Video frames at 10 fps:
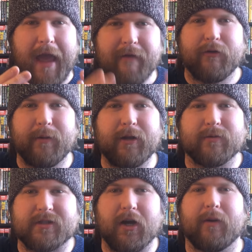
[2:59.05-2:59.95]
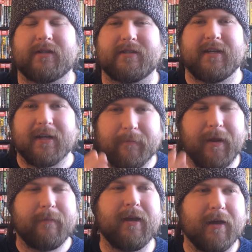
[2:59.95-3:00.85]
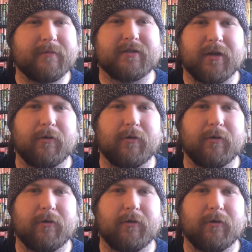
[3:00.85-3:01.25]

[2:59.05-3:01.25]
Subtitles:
everybody was going to see it. Maybe I'm just